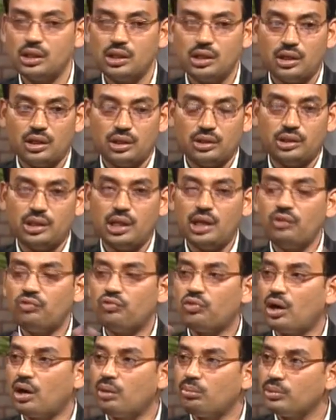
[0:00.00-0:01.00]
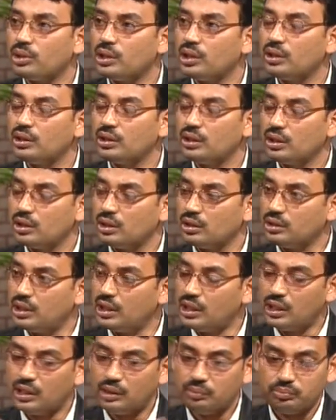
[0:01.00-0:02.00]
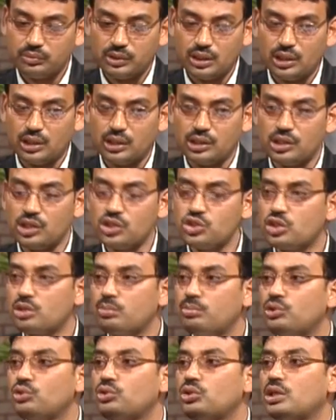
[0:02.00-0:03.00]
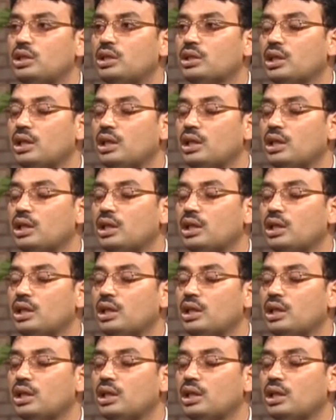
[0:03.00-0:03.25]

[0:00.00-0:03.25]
they formed, they distributed